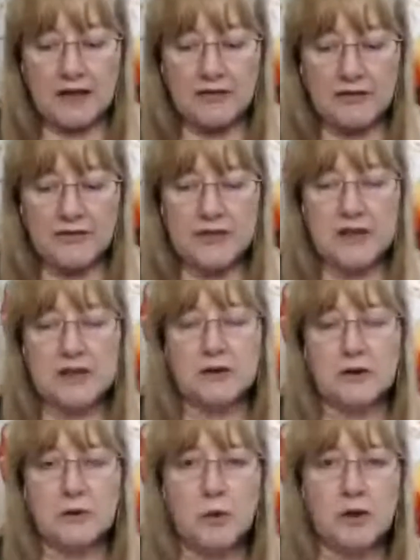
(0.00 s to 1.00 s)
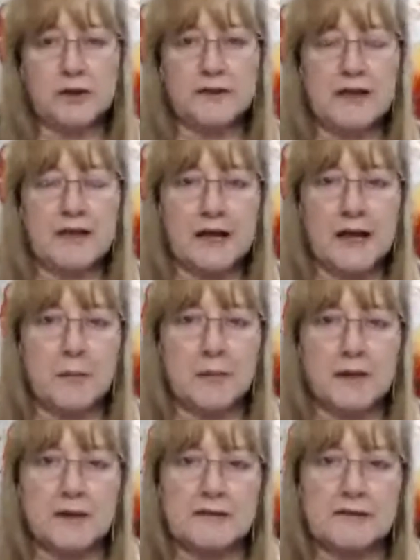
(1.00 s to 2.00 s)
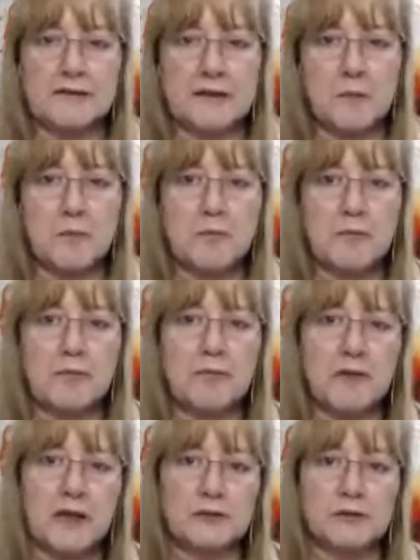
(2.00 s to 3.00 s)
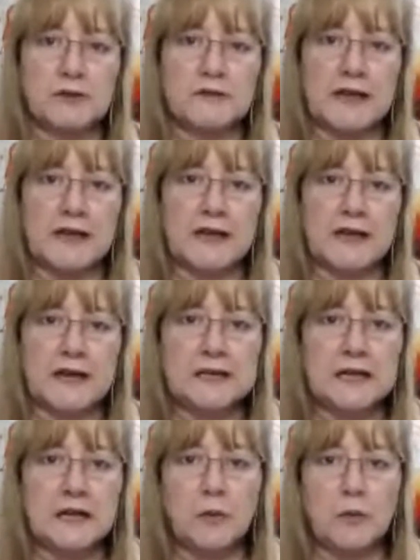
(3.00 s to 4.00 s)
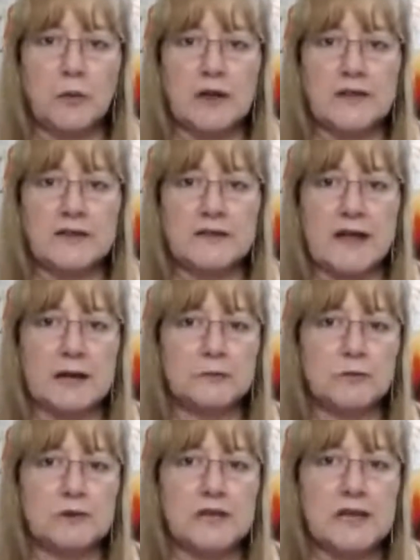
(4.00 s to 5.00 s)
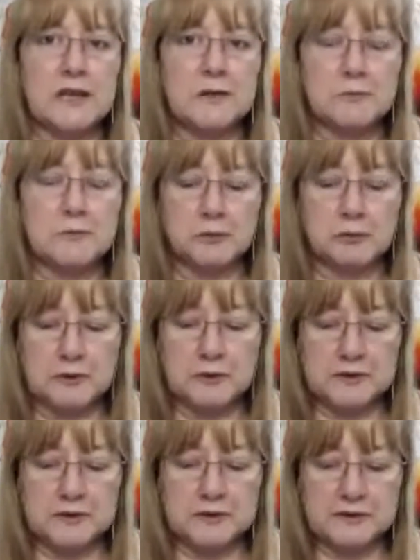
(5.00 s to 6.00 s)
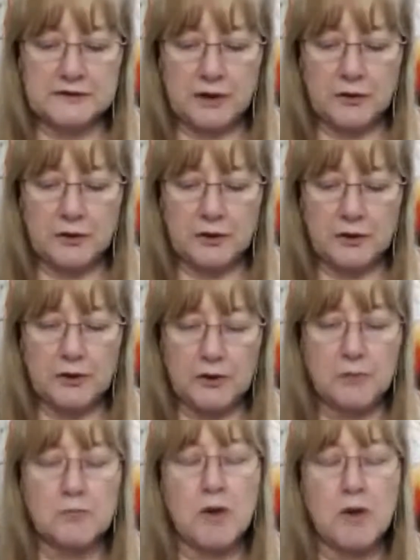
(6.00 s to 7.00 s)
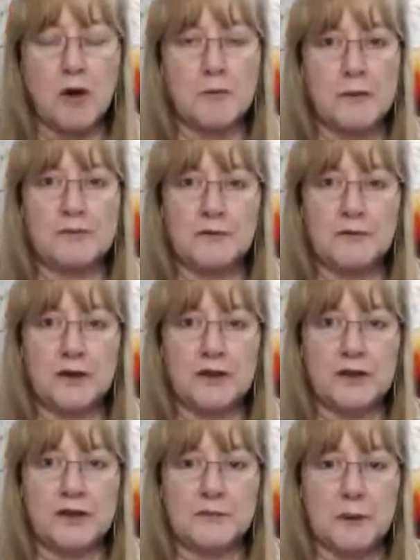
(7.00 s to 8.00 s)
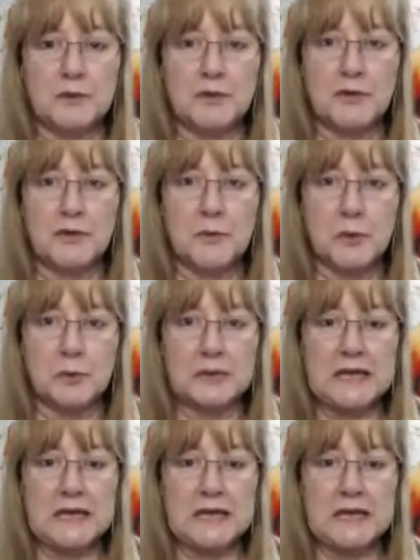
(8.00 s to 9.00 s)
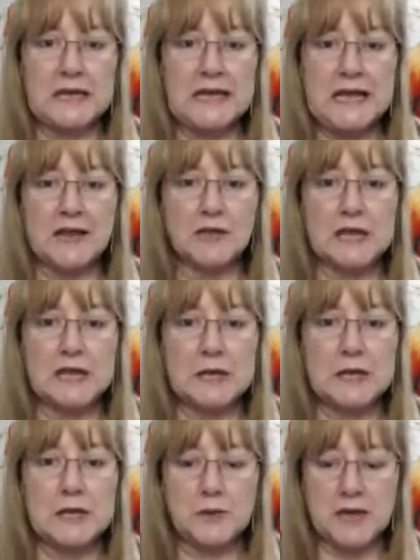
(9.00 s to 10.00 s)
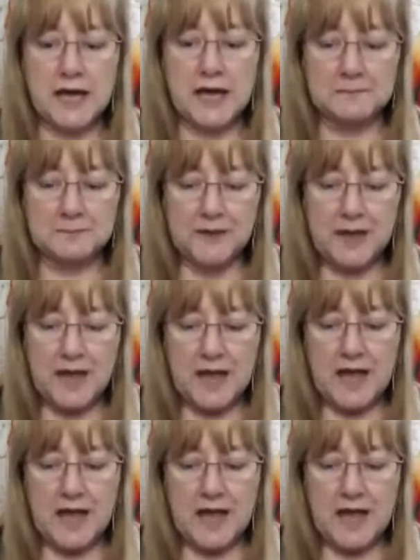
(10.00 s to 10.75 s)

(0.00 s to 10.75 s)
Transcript: and they're not quite as hung up as some countries are where there's a 100-year rule. So you might be able to find these people if they're born in the UK.